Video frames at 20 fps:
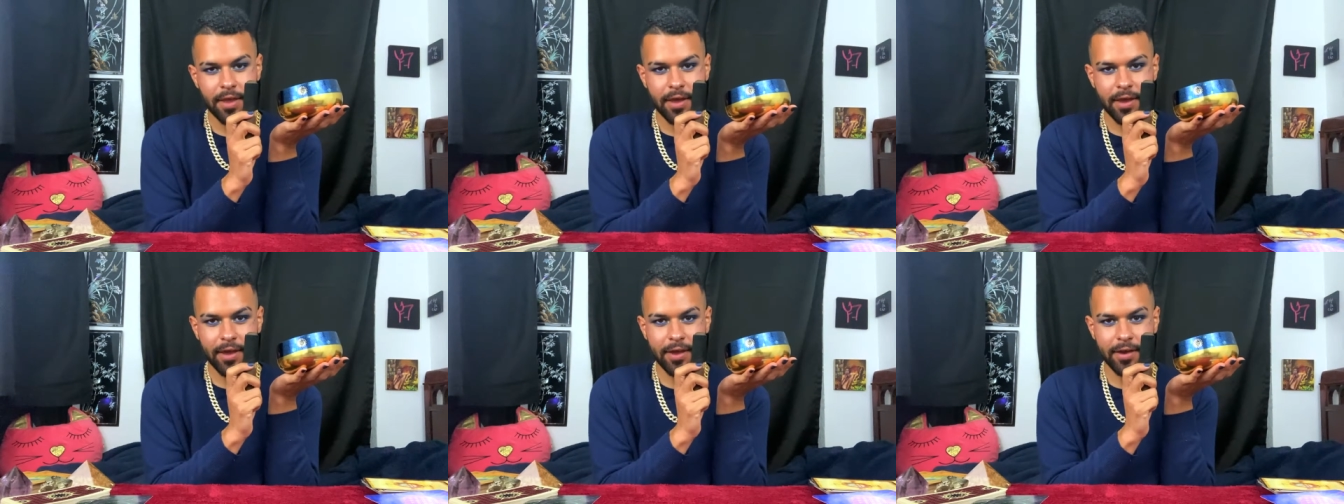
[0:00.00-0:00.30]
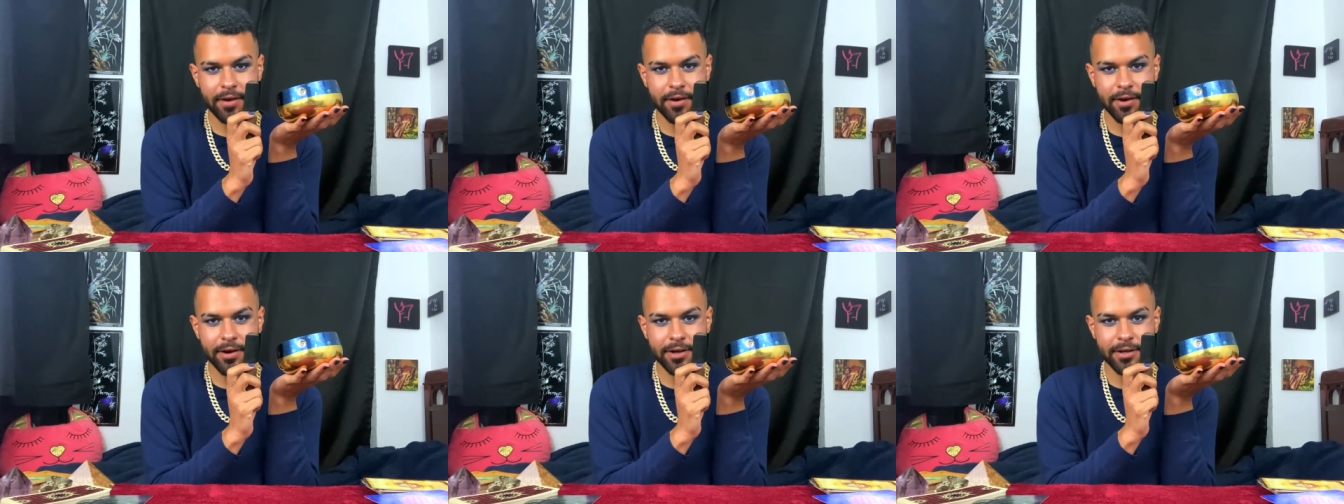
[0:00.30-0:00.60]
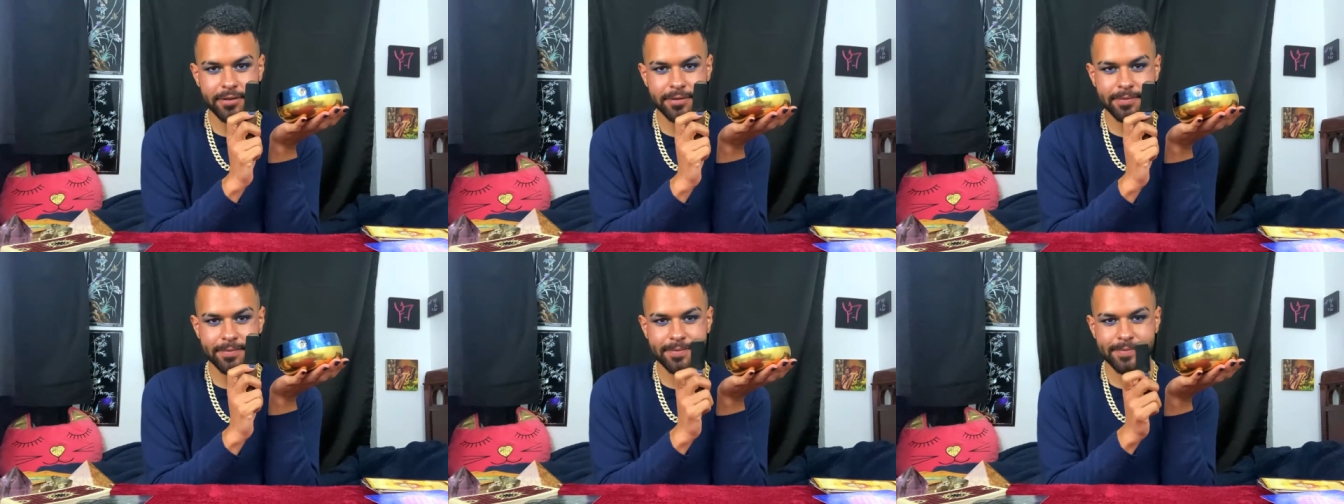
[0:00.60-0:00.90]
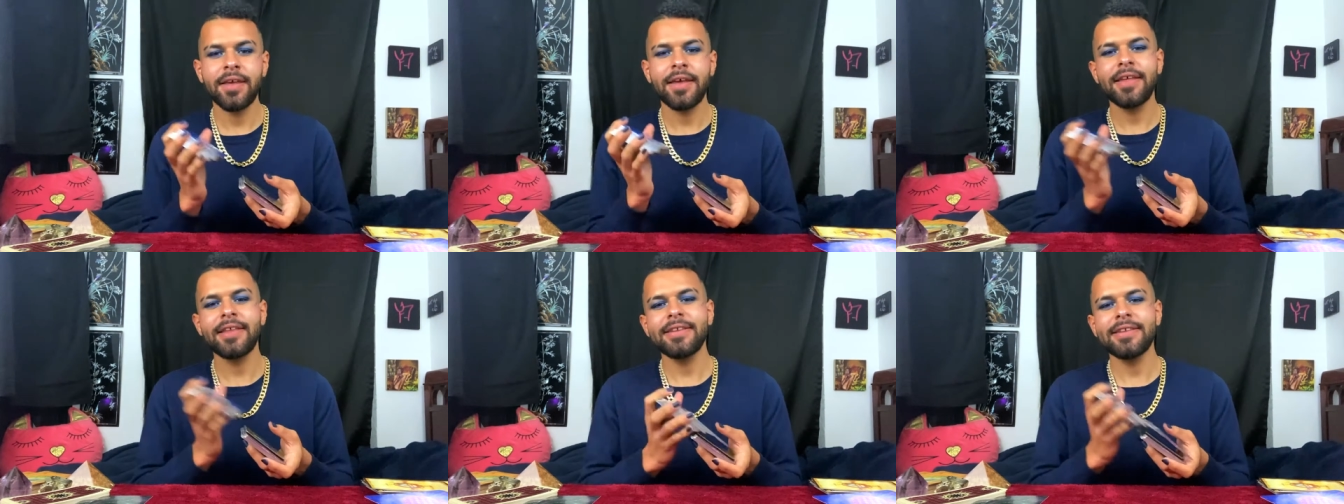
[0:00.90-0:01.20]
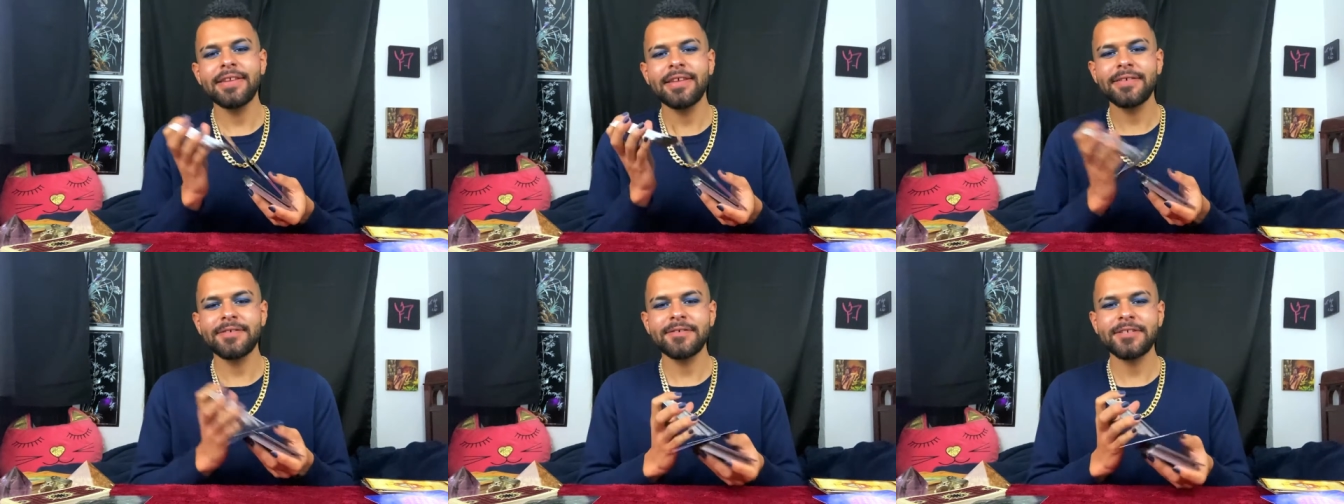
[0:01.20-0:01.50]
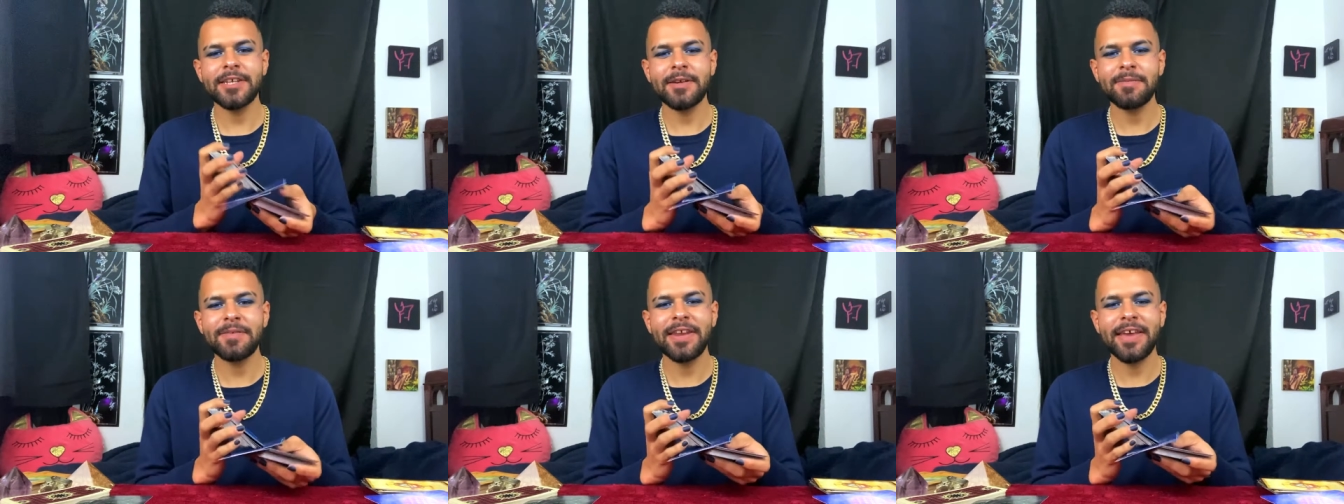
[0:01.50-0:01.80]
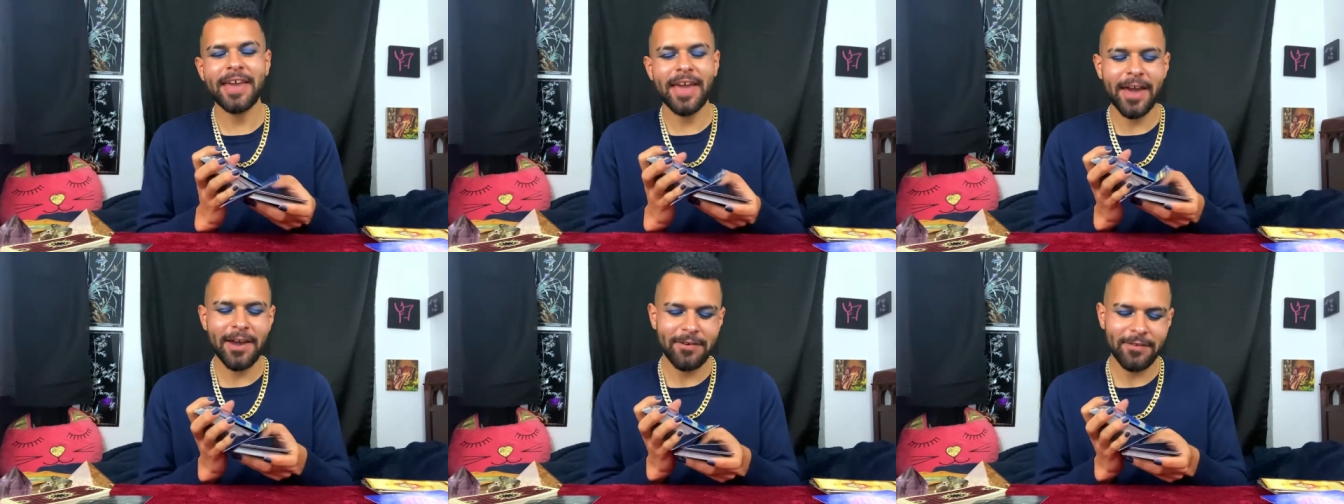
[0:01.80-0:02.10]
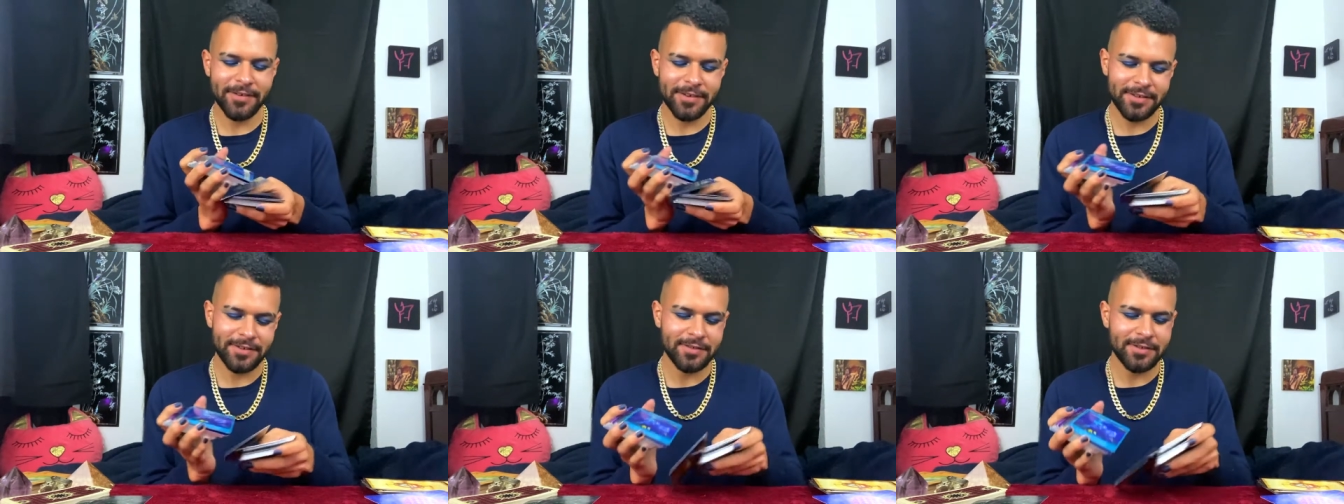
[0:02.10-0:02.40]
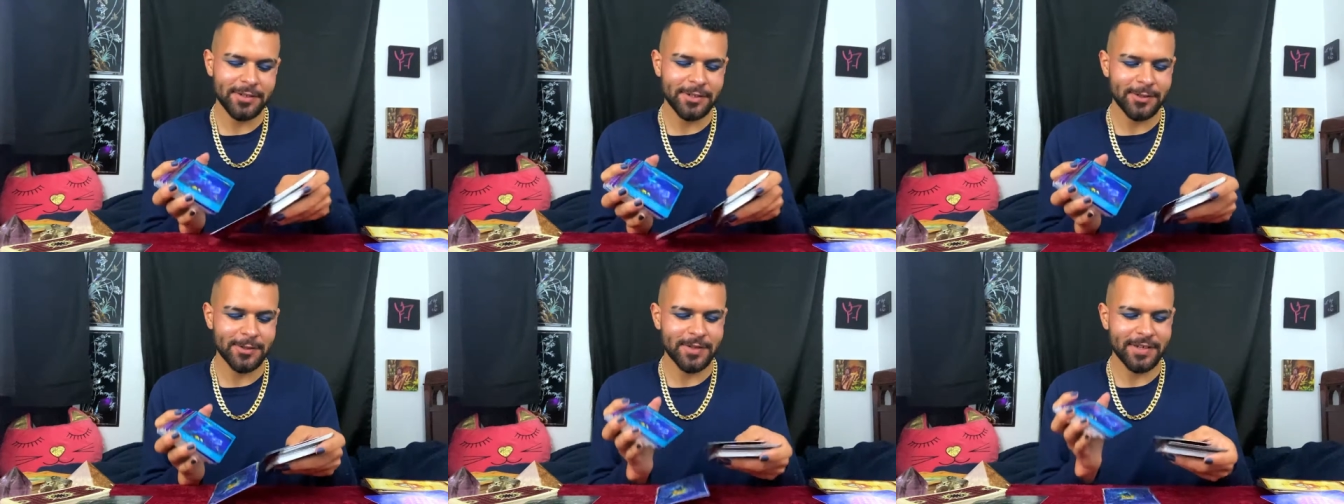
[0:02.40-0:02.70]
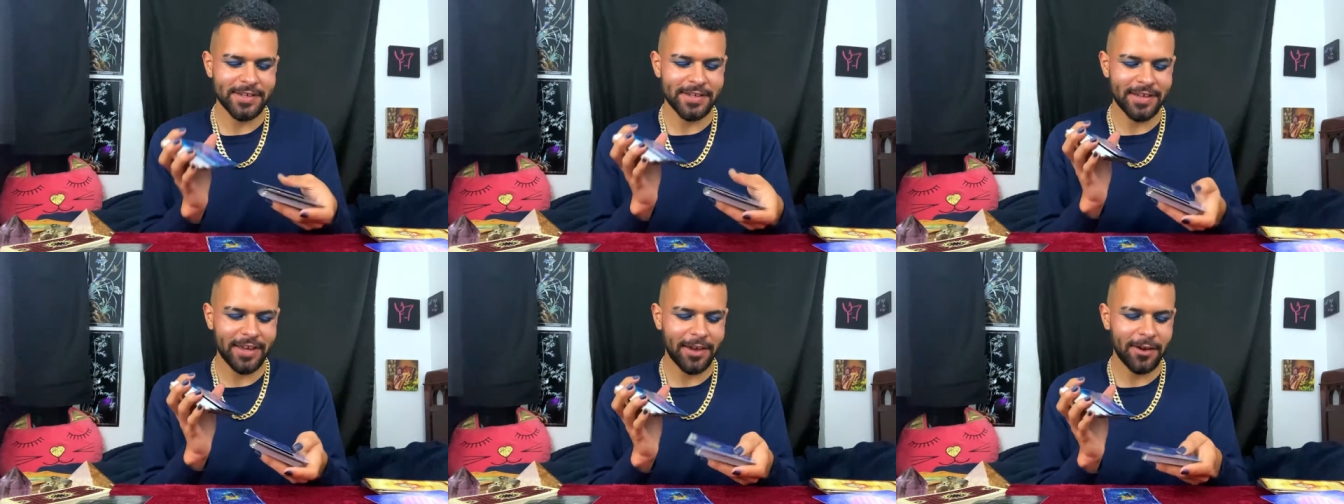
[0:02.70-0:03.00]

Hey girl. Hello Gemini, how are you doing?